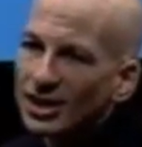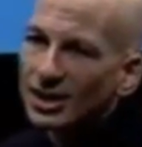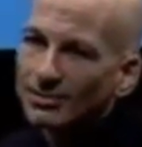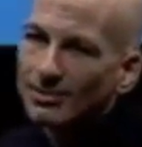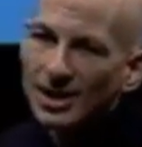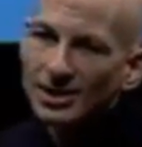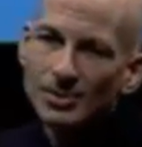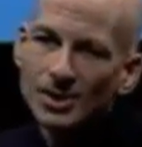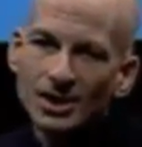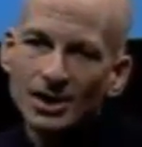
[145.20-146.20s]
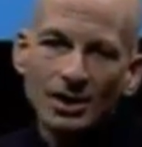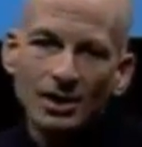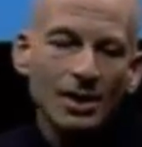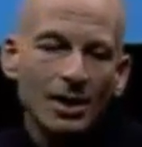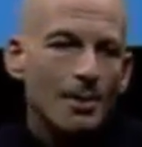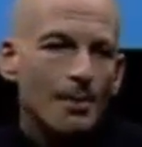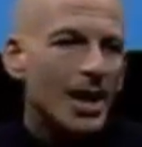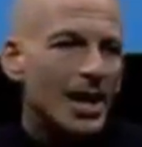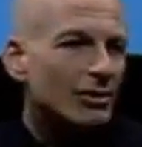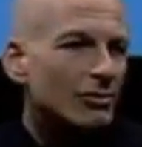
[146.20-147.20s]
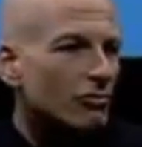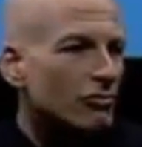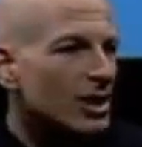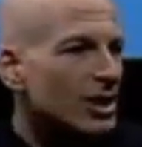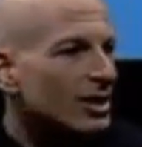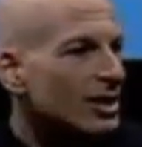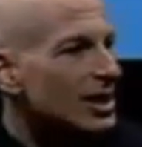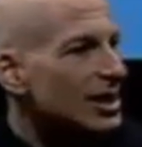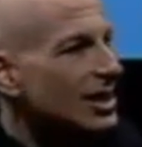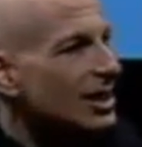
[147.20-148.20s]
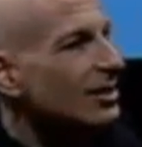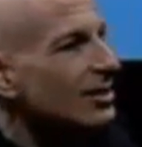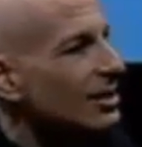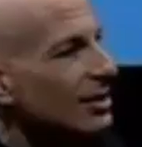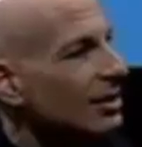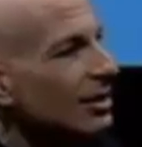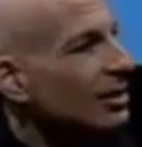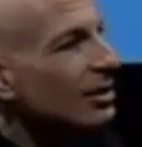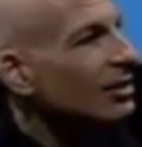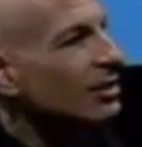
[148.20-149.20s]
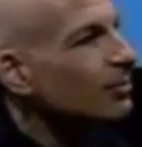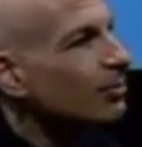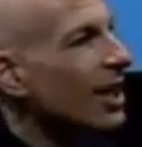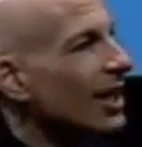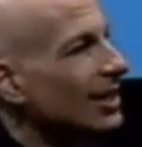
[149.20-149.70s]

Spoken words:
and mass media made it really easy to spread